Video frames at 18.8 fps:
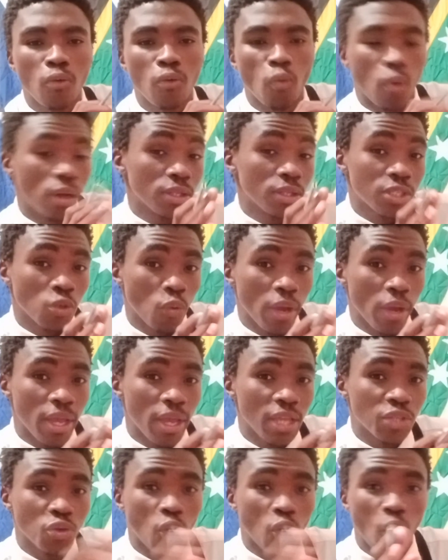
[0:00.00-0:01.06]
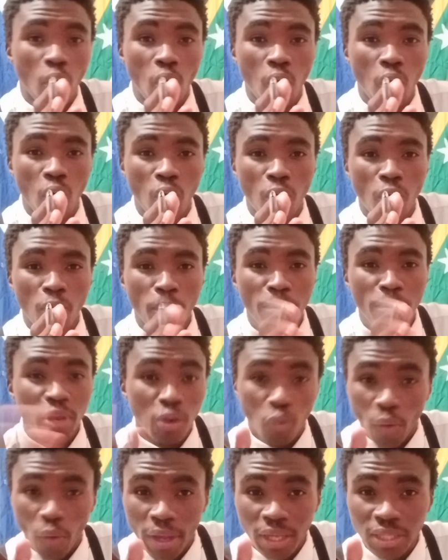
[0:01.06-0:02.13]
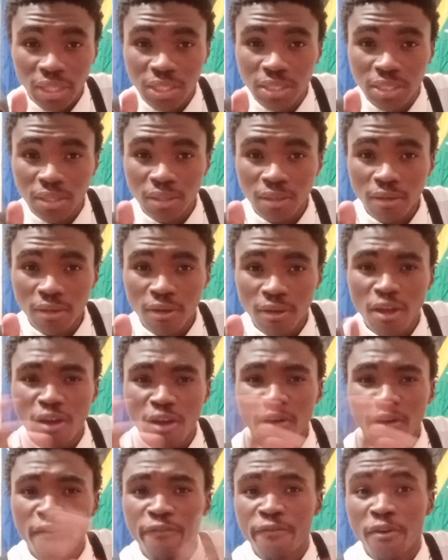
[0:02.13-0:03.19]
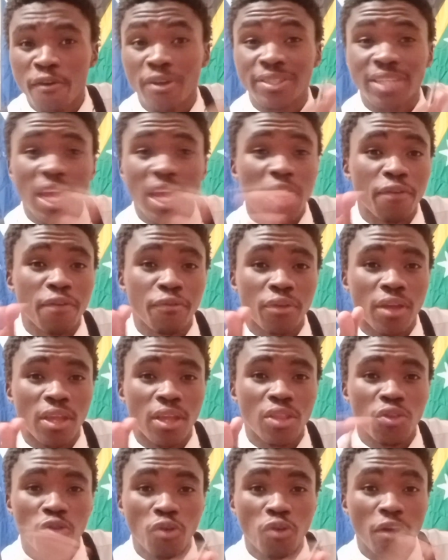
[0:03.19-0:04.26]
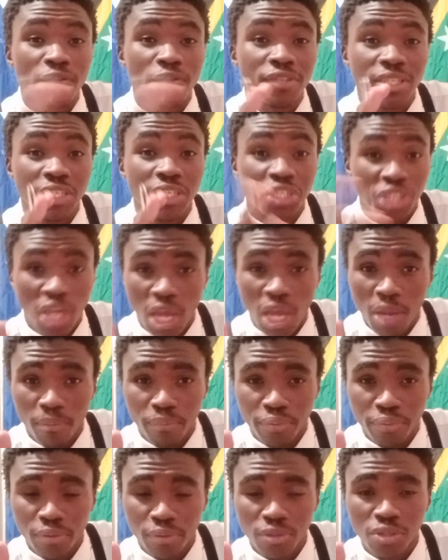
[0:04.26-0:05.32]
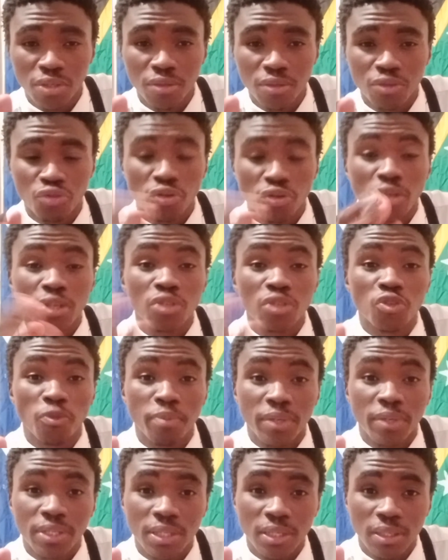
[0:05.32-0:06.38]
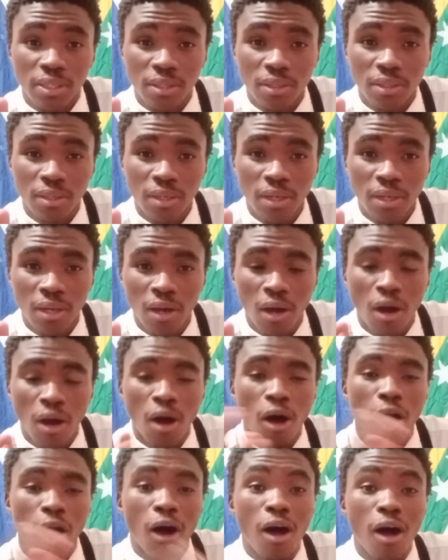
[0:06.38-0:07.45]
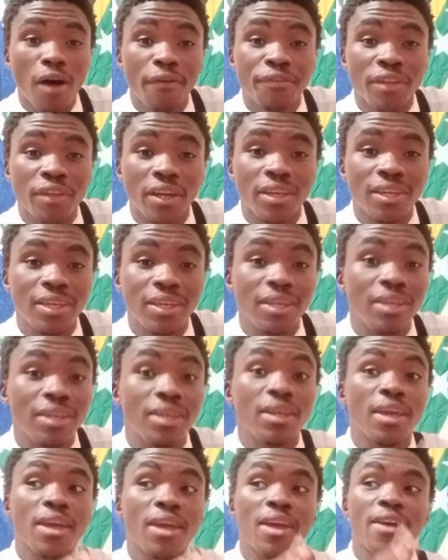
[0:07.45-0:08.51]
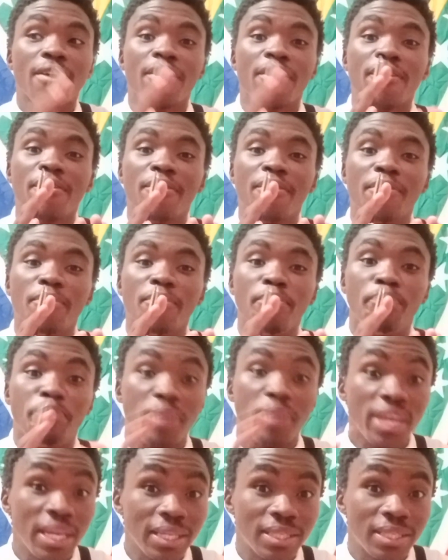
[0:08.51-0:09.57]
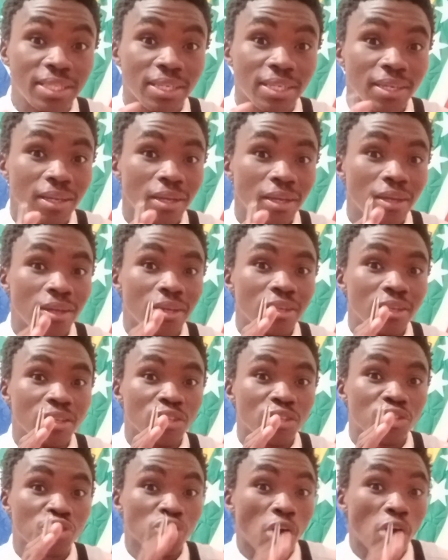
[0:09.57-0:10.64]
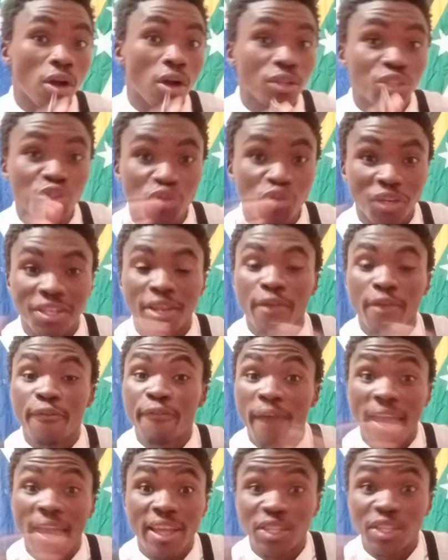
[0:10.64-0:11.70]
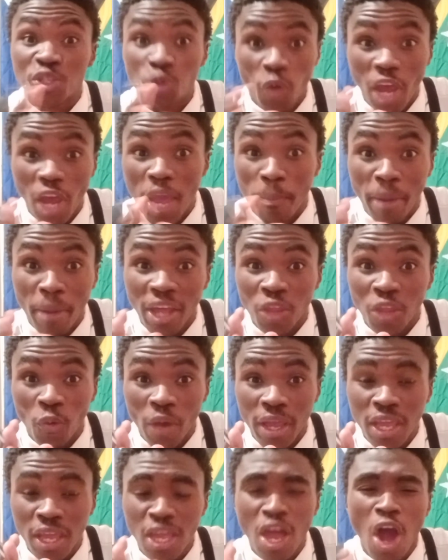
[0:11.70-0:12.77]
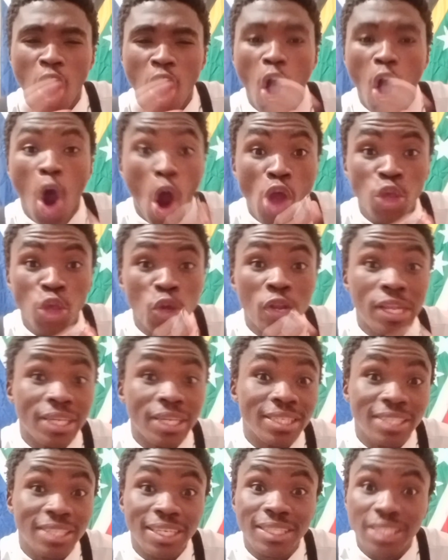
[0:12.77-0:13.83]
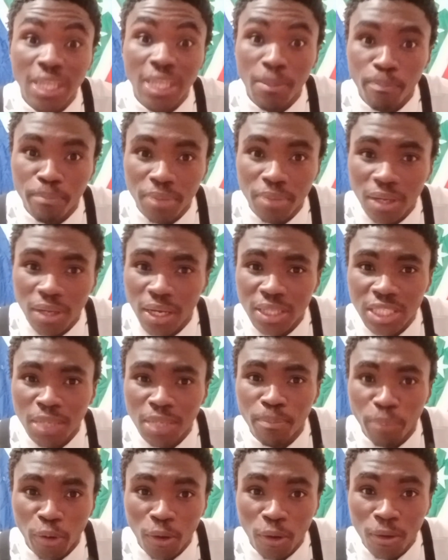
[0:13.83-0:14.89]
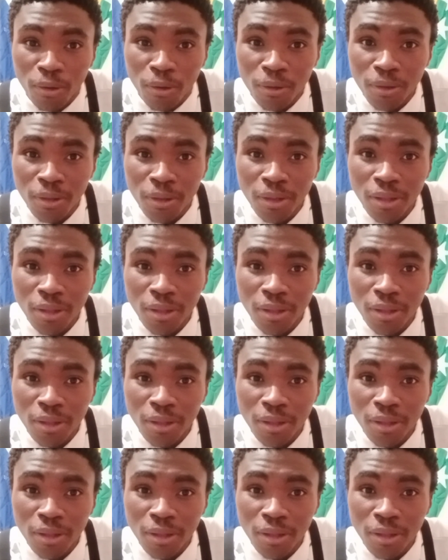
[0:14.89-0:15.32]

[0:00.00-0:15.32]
welterweight or middleweight first African UFC champ, Dricus du Plessis, after he beat Sean Strickland fair and square, by the way. Are you listening, Tim Pool